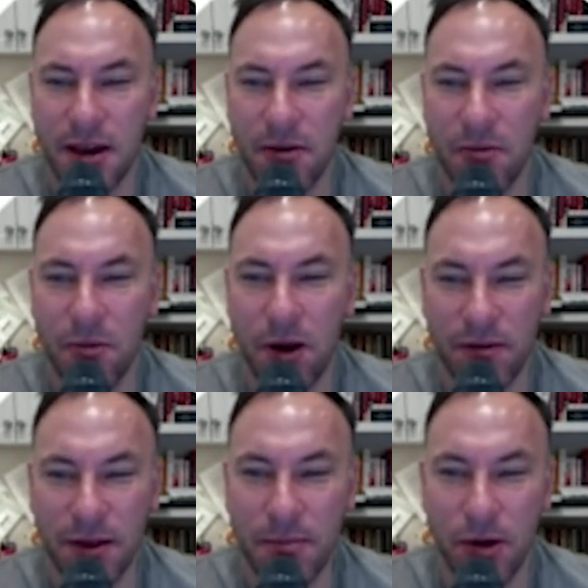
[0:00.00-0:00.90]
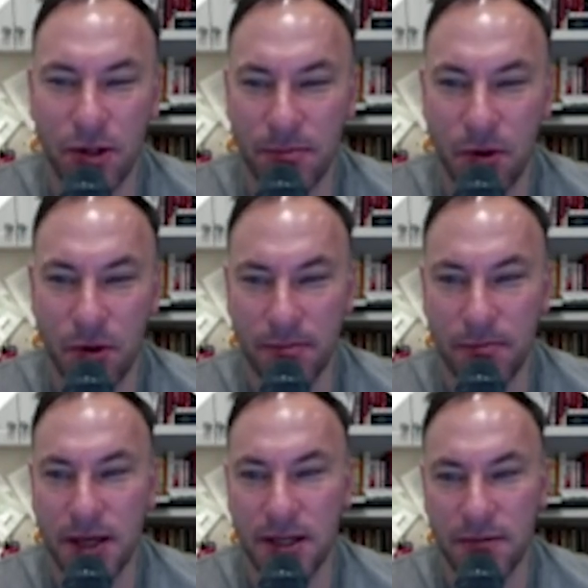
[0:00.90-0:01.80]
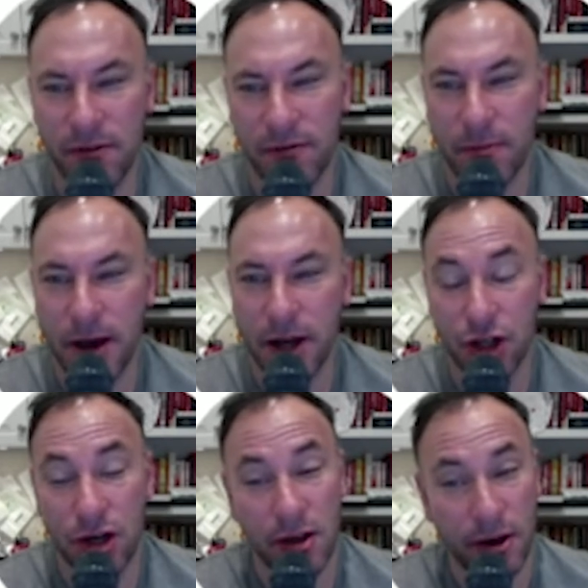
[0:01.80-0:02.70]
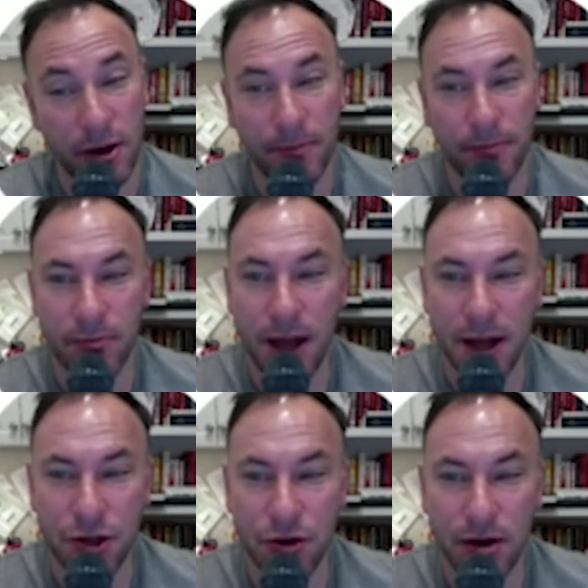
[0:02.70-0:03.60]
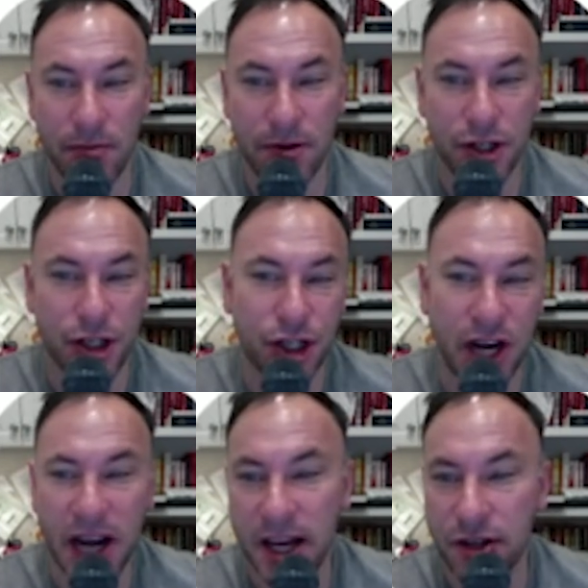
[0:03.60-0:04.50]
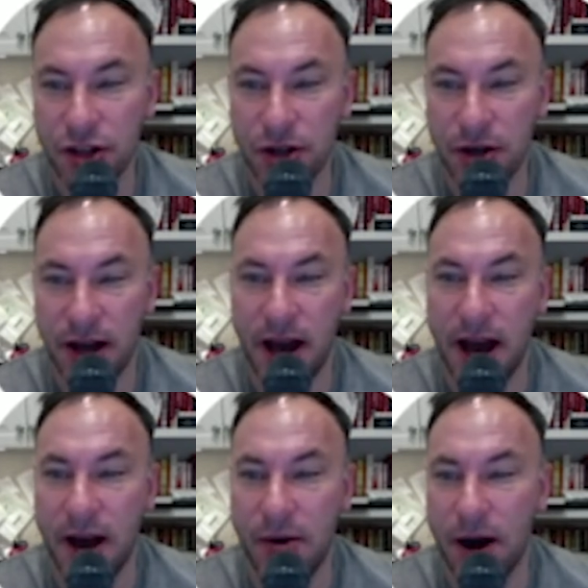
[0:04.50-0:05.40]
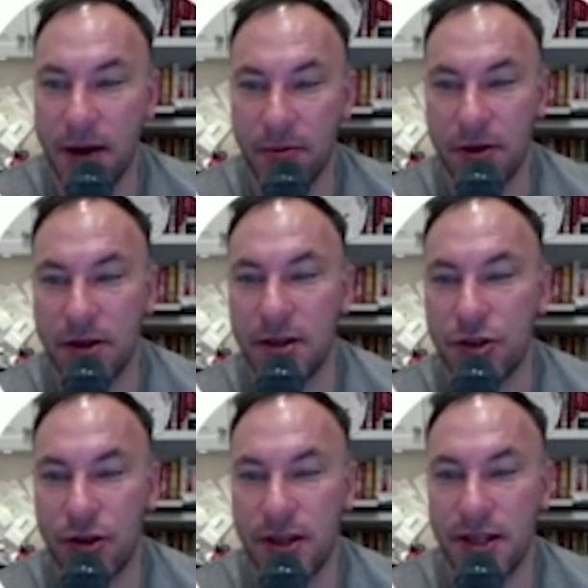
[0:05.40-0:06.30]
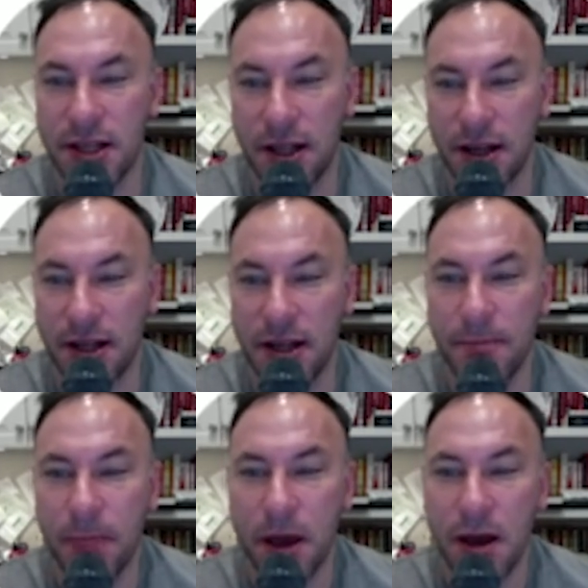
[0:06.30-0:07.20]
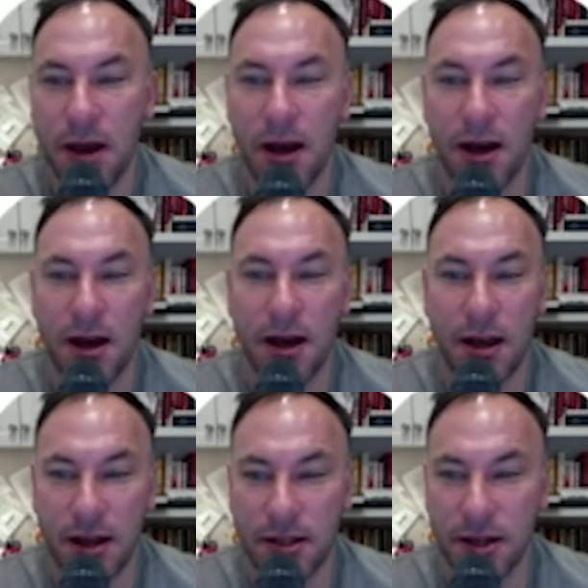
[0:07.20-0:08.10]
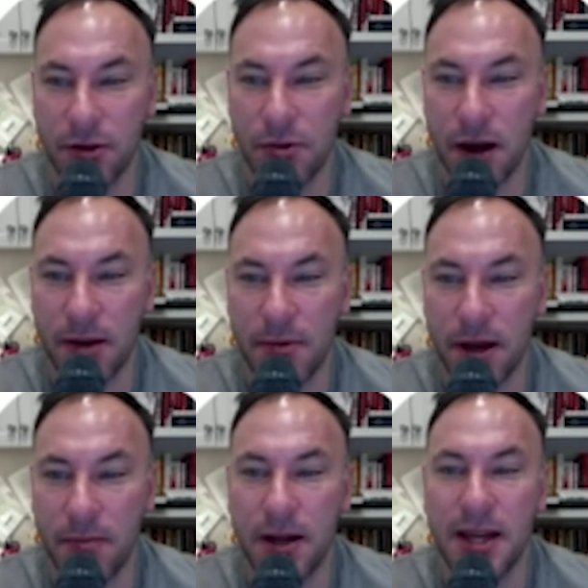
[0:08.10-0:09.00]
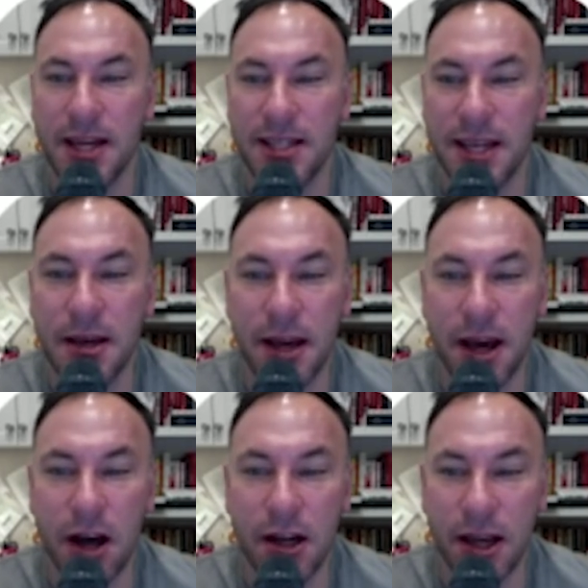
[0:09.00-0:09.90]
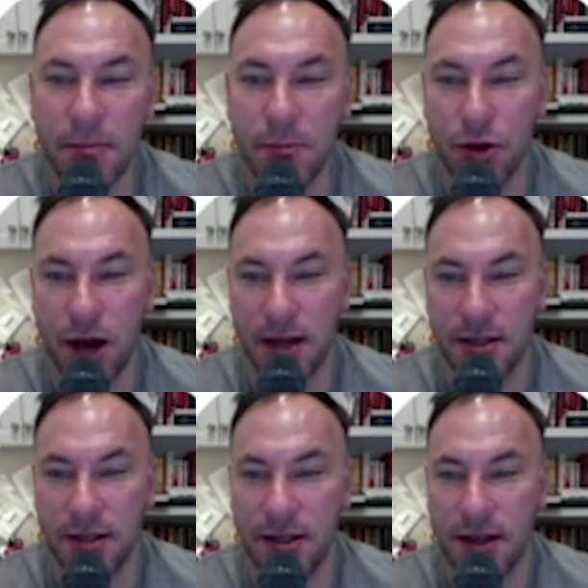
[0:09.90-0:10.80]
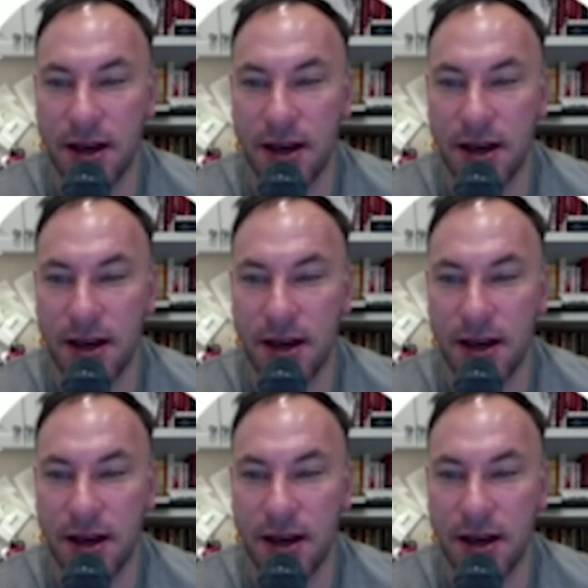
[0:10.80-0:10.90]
One of the most important pieces of information, although I'm not sure it would change how I would treat this clinically, and I'll tell you why in a minute, but he is unimmunized.